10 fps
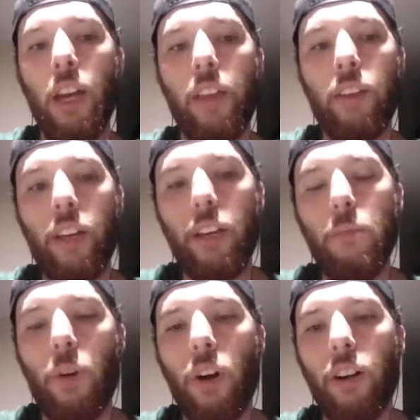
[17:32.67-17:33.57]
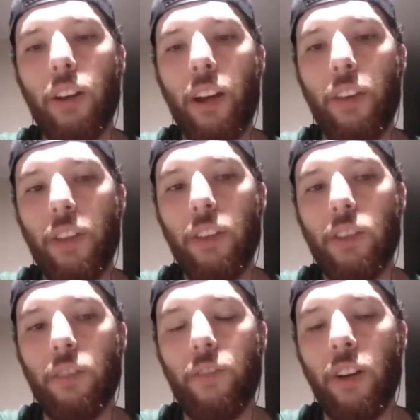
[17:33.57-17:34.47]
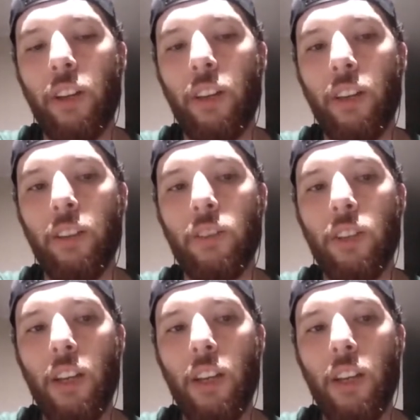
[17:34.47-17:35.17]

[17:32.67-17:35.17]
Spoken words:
And the second part, and I think this is funny, is